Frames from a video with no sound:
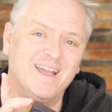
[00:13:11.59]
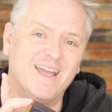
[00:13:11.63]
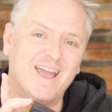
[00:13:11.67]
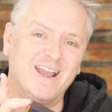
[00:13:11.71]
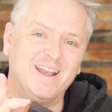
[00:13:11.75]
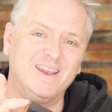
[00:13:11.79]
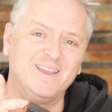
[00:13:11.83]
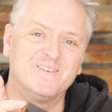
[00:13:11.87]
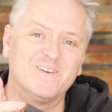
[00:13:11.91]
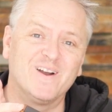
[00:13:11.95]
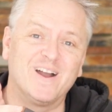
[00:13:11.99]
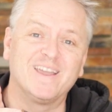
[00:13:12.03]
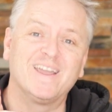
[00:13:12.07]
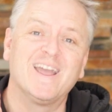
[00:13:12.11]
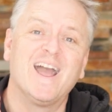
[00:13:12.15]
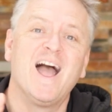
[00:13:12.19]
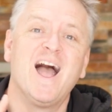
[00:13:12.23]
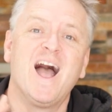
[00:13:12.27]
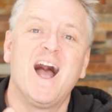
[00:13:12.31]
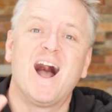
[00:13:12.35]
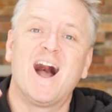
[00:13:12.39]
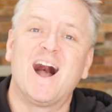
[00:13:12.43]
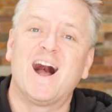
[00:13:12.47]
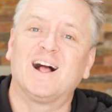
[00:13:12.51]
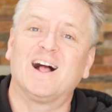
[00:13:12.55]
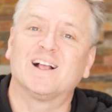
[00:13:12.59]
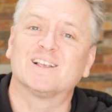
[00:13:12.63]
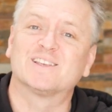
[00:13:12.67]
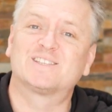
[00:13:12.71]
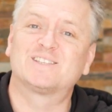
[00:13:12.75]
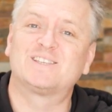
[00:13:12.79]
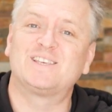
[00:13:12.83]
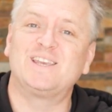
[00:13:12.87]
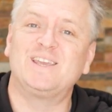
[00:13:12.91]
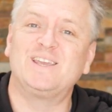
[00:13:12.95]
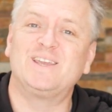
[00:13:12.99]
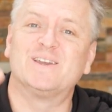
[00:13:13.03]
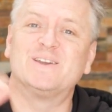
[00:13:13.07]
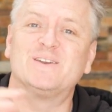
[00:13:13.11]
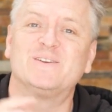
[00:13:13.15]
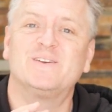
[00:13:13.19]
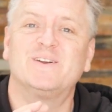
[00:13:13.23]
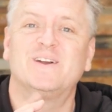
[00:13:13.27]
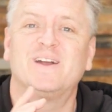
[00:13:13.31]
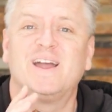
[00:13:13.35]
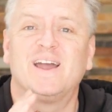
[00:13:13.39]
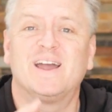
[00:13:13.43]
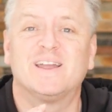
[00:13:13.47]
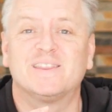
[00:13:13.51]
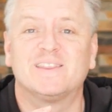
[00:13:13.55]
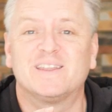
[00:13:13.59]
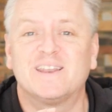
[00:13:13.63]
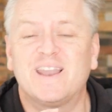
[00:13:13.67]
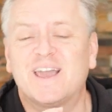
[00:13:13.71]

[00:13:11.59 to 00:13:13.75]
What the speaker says: Anyway, I'll see you in the